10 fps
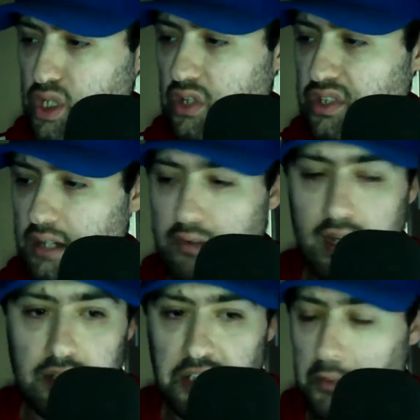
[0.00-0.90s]
Tuesday
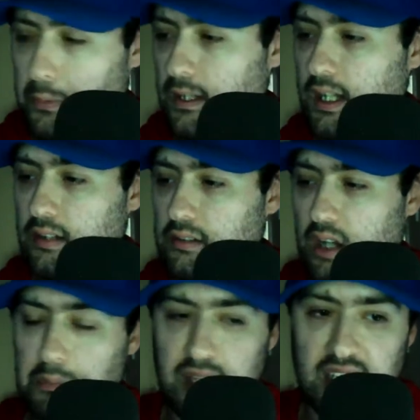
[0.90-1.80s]
roundup, and then
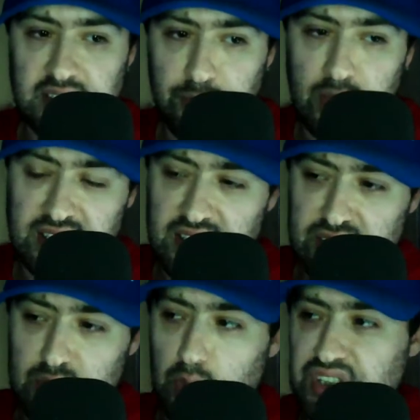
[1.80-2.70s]
updates and fixes
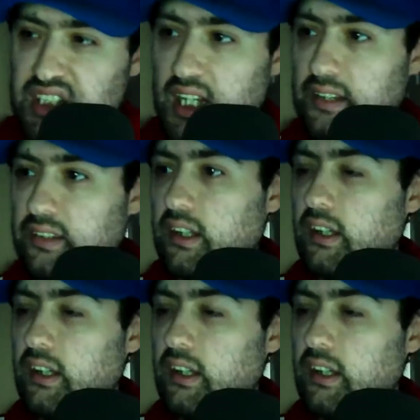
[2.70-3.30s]
towards the end.